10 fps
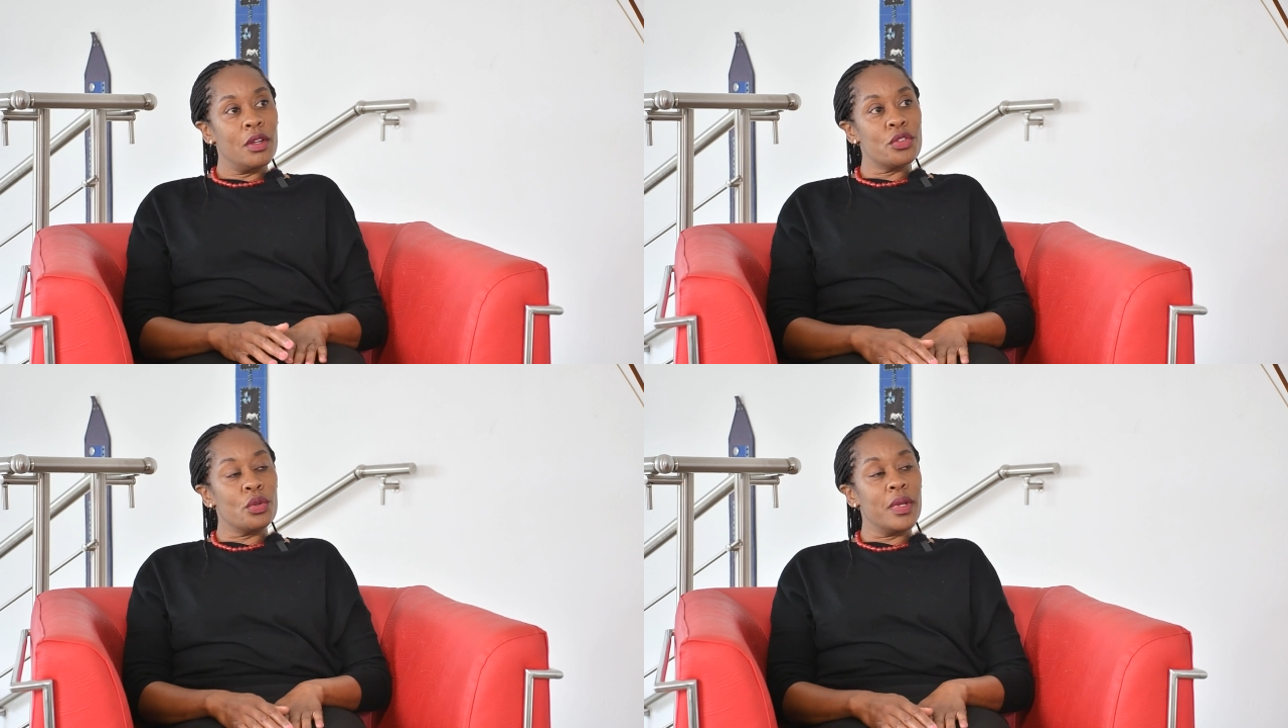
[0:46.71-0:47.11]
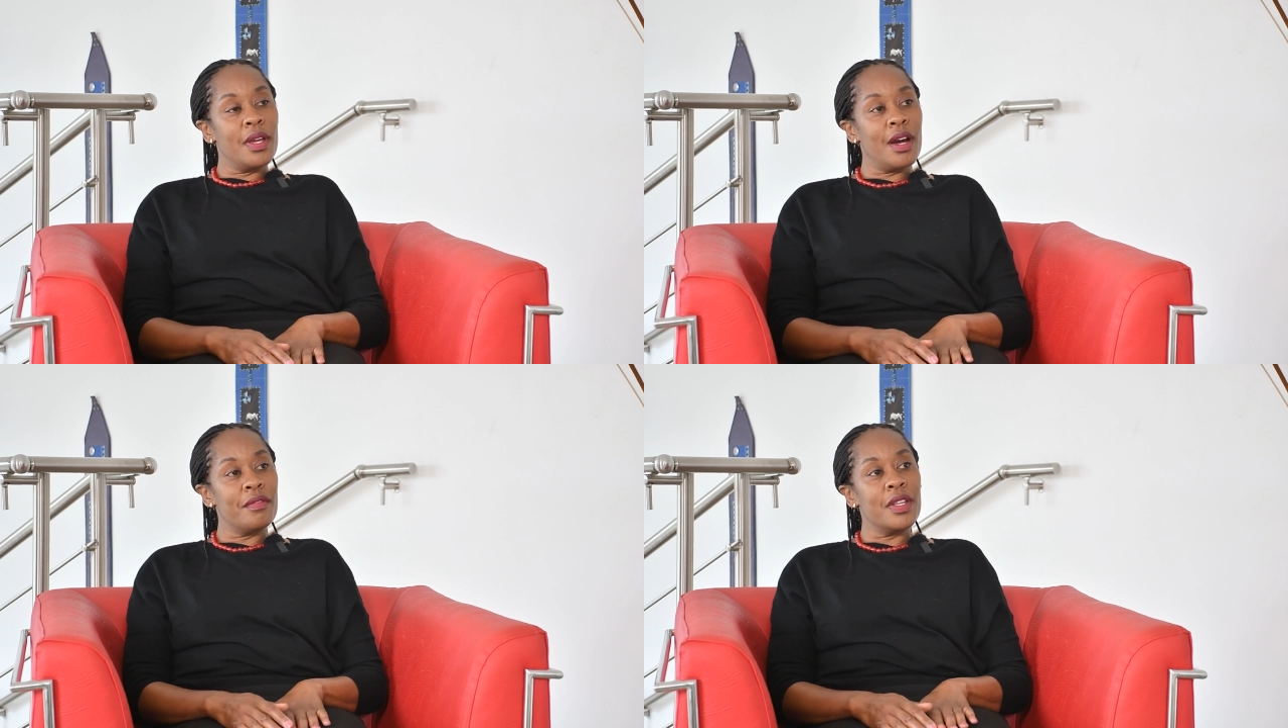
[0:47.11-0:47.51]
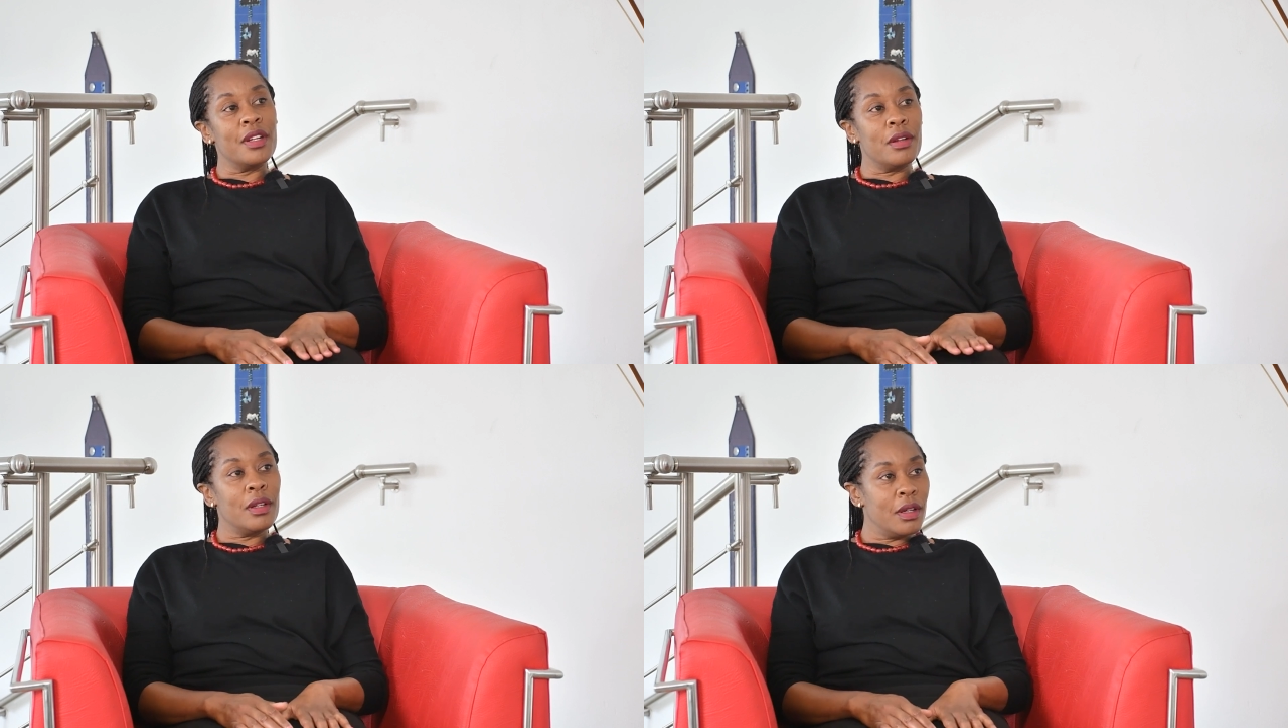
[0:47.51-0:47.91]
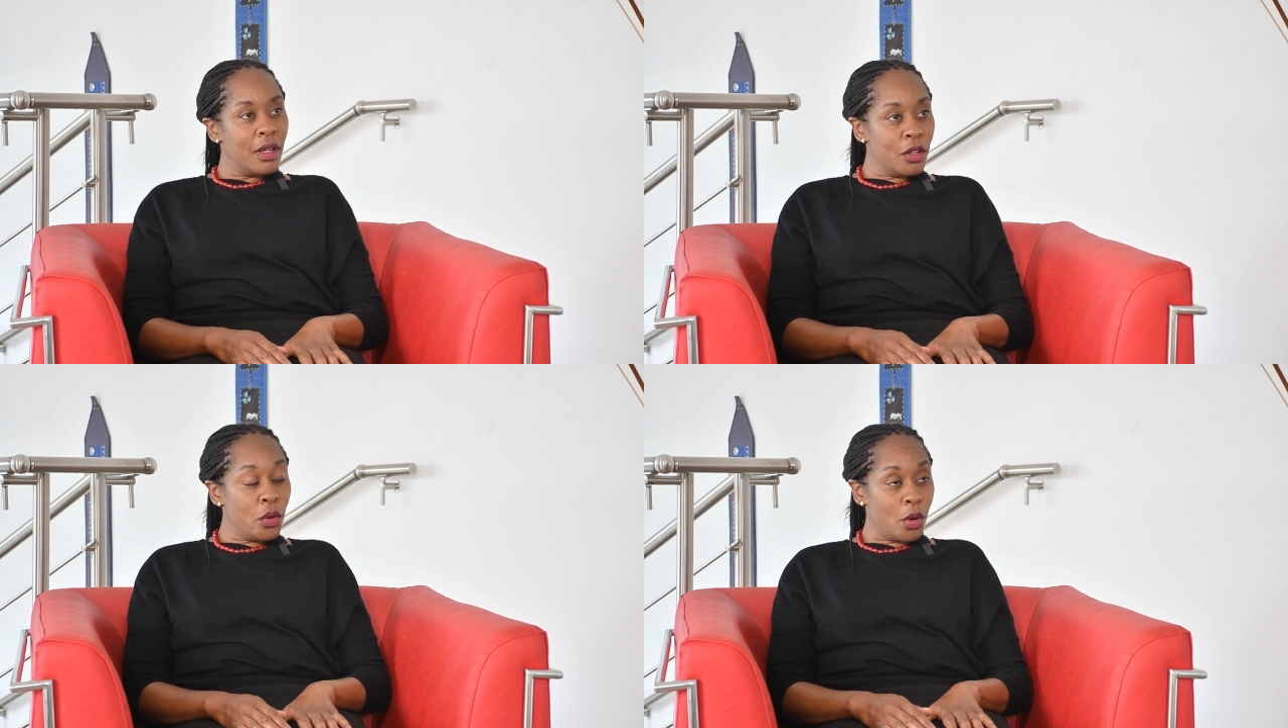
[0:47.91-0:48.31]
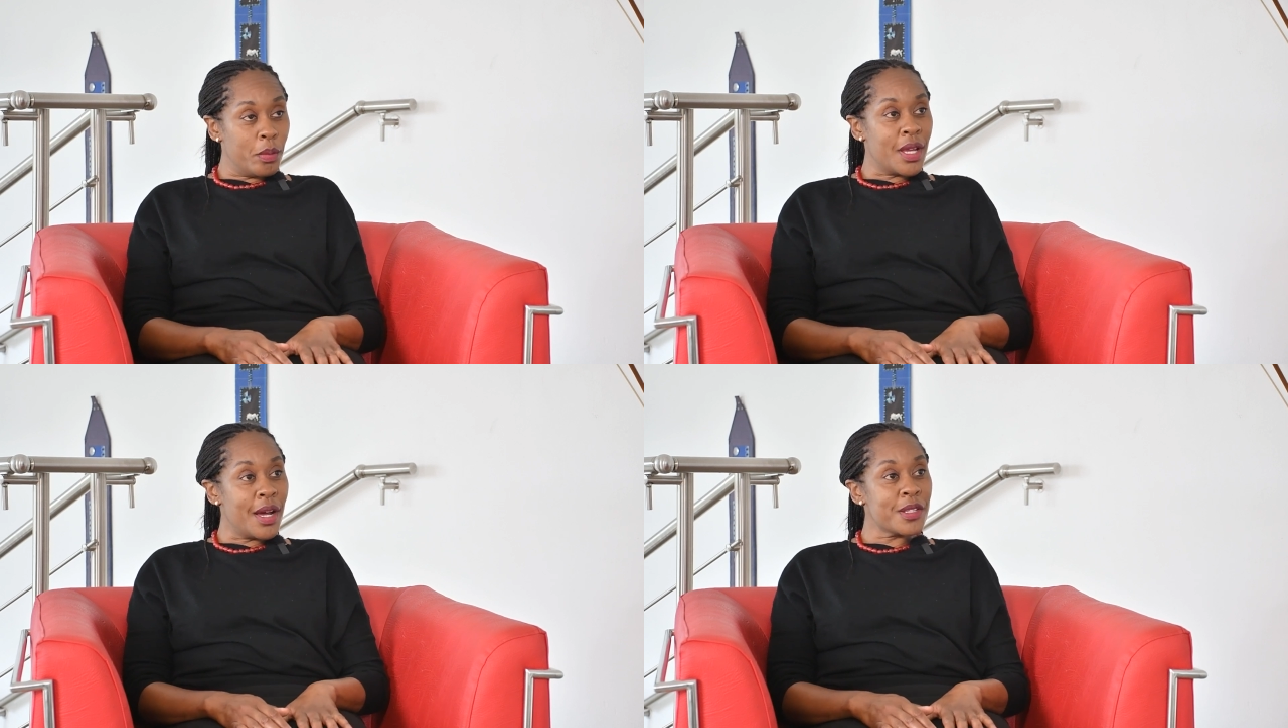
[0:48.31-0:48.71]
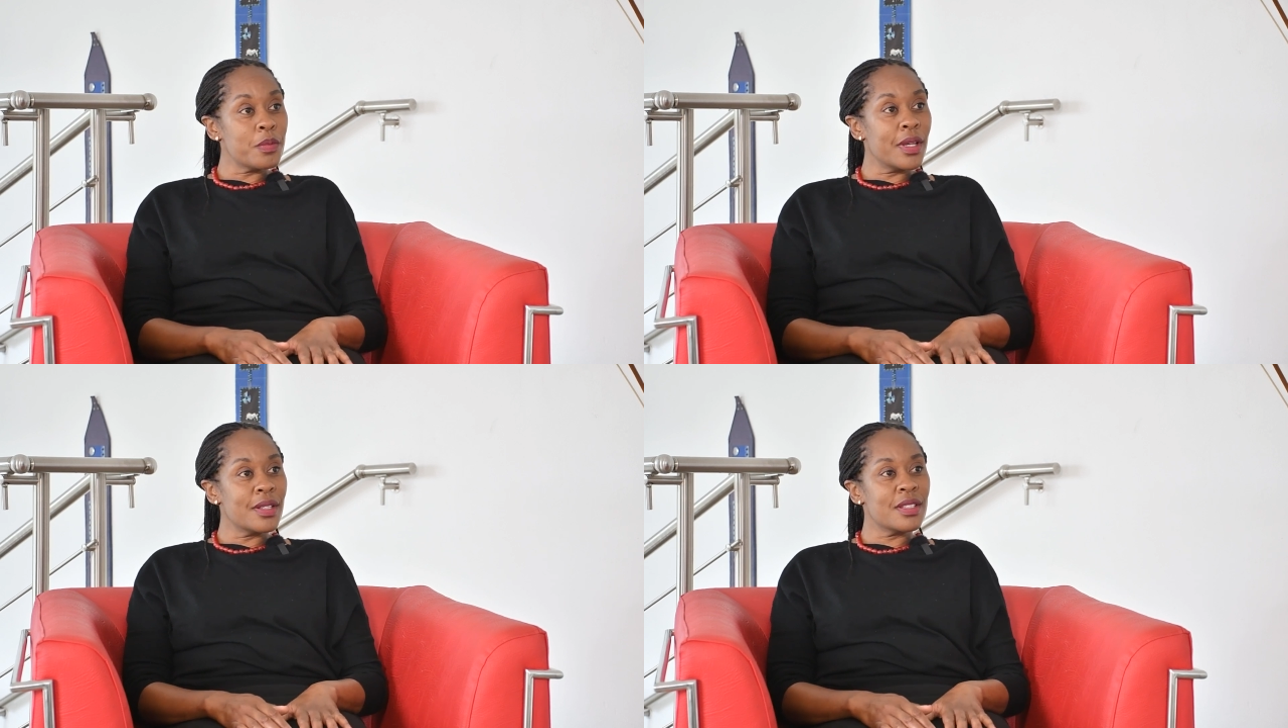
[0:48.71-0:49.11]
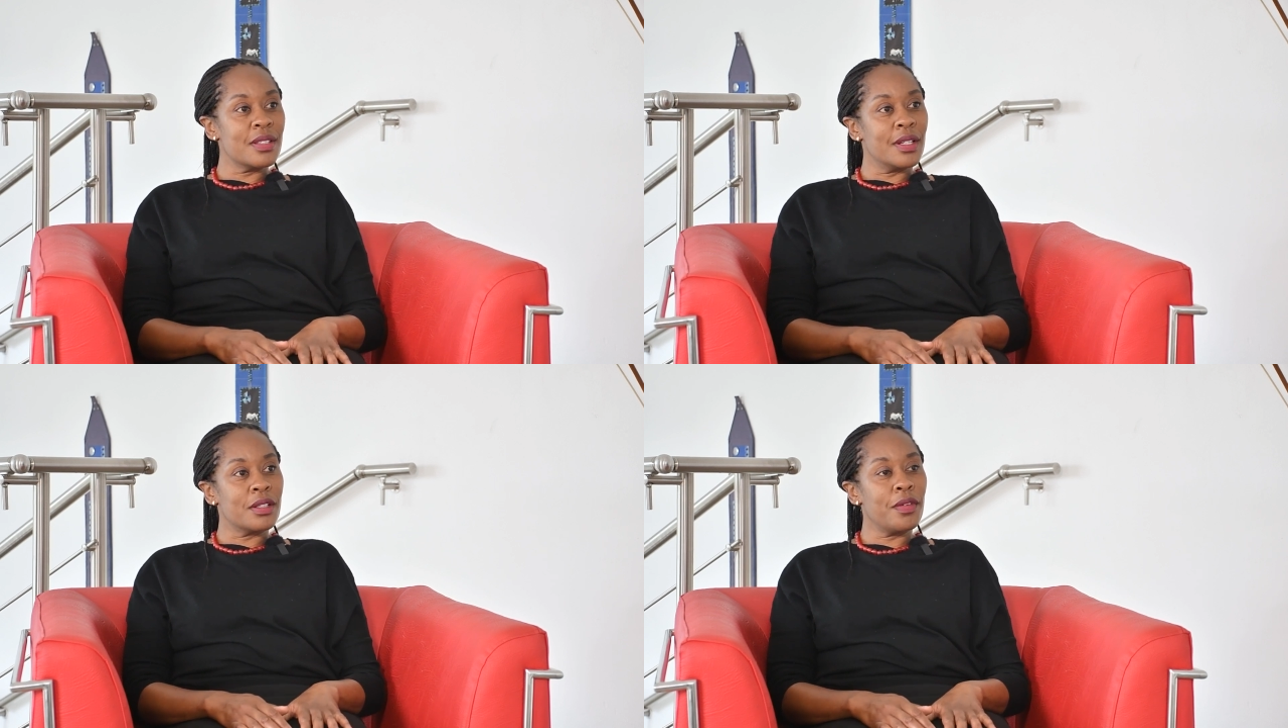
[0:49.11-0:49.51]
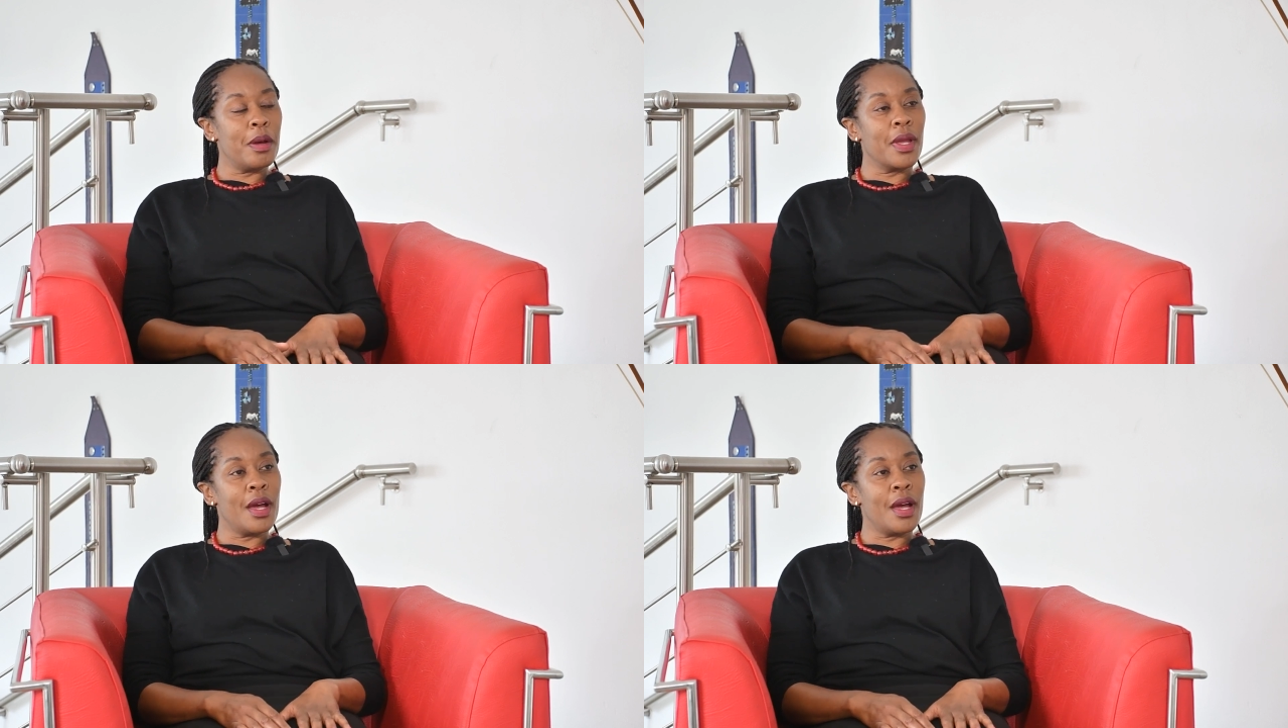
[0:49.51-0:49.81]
So we have then economic aspects, that farming